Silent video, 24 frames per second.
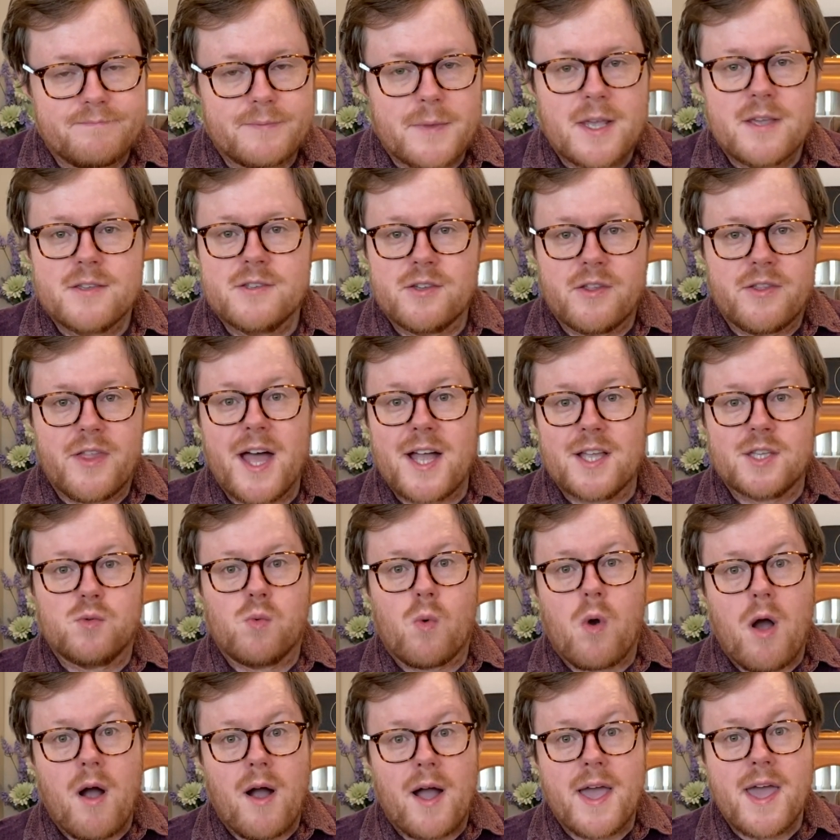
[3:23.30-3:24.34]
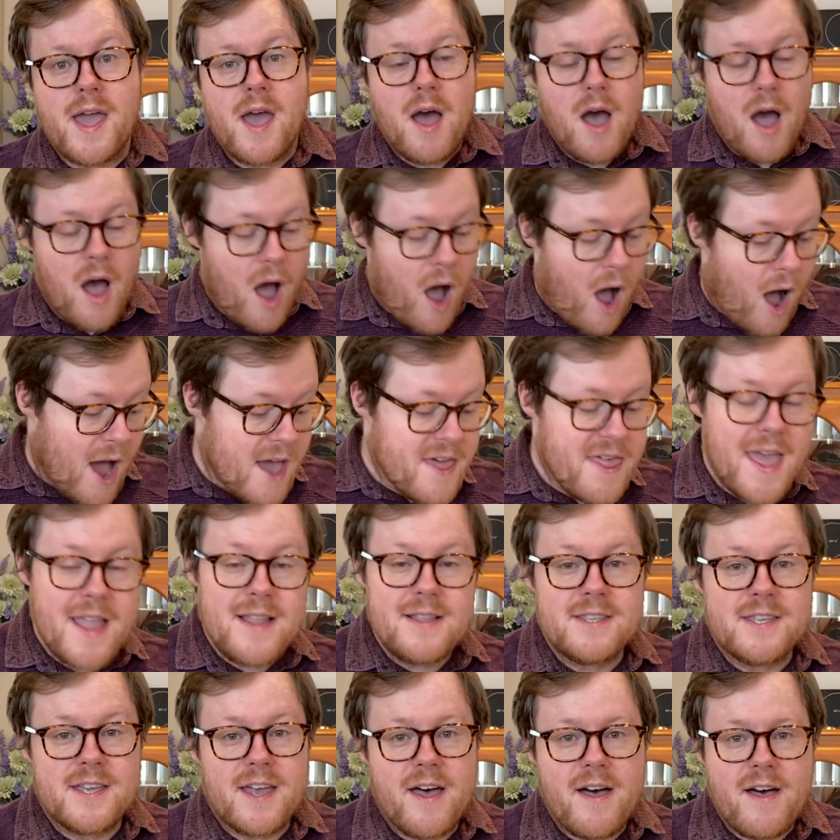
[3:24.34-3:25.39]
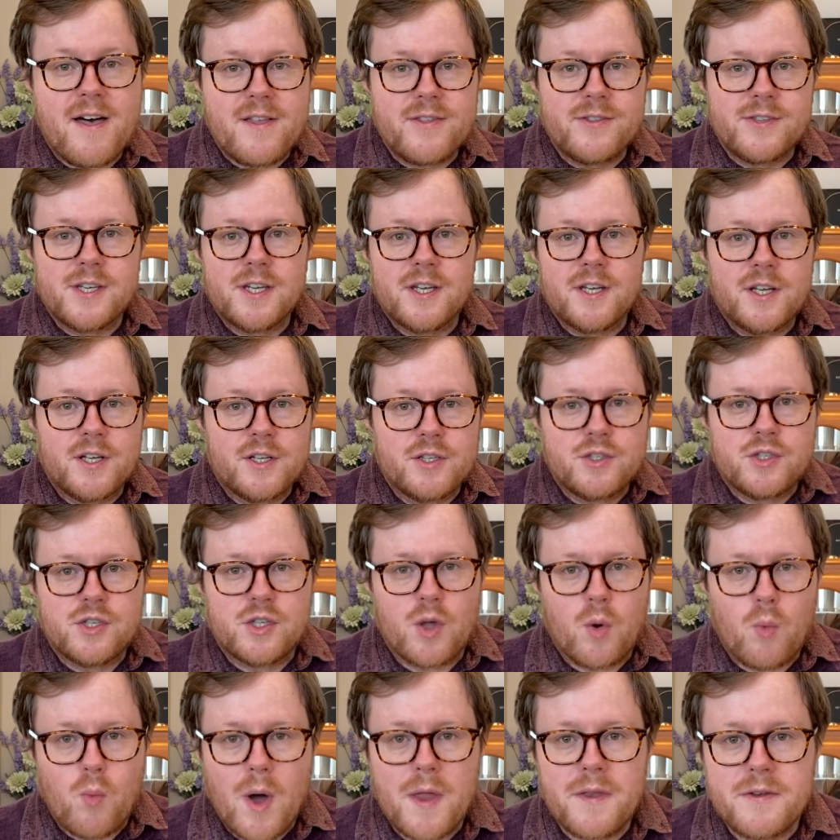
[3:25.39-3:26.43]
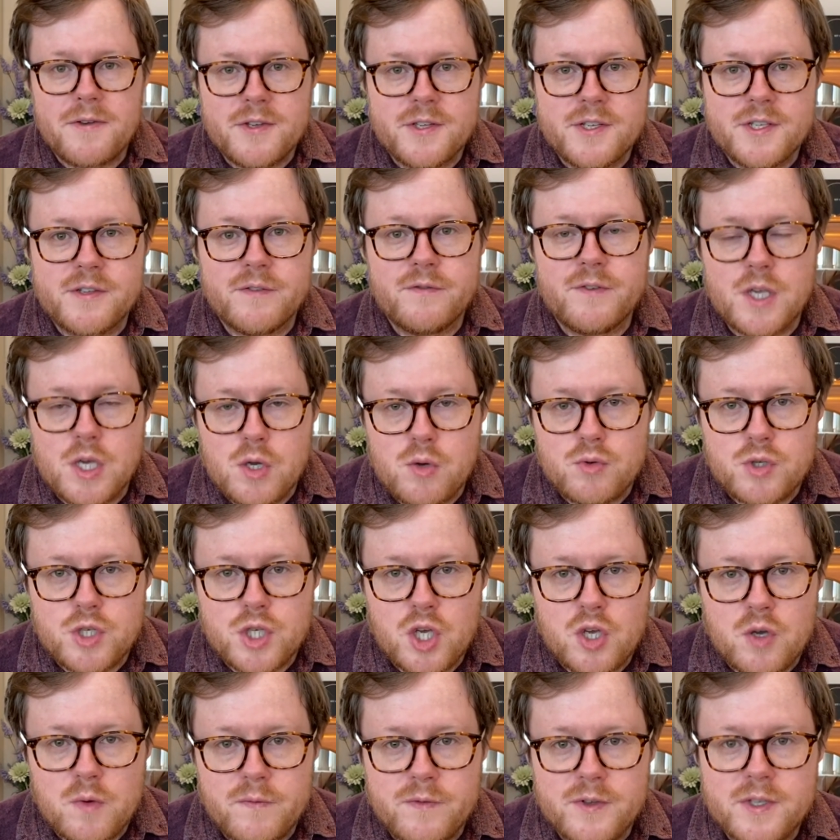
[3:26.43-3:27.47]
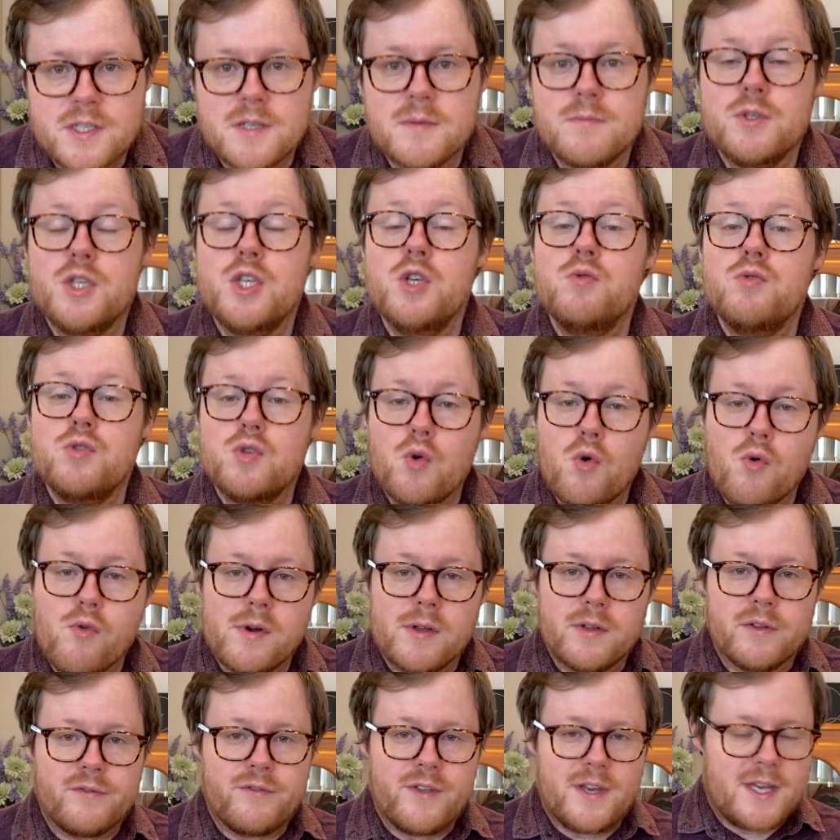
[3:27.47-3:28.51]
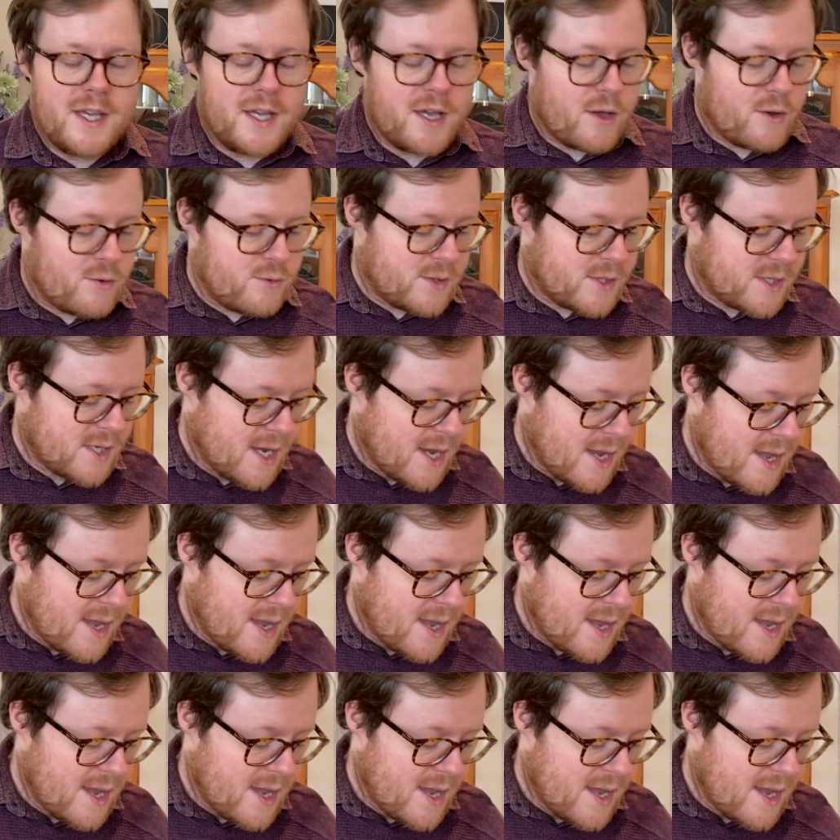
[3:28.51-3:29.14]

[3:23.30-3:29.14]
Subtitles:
So that's why I then turned to the wonders of YouTube for some tutorial videos.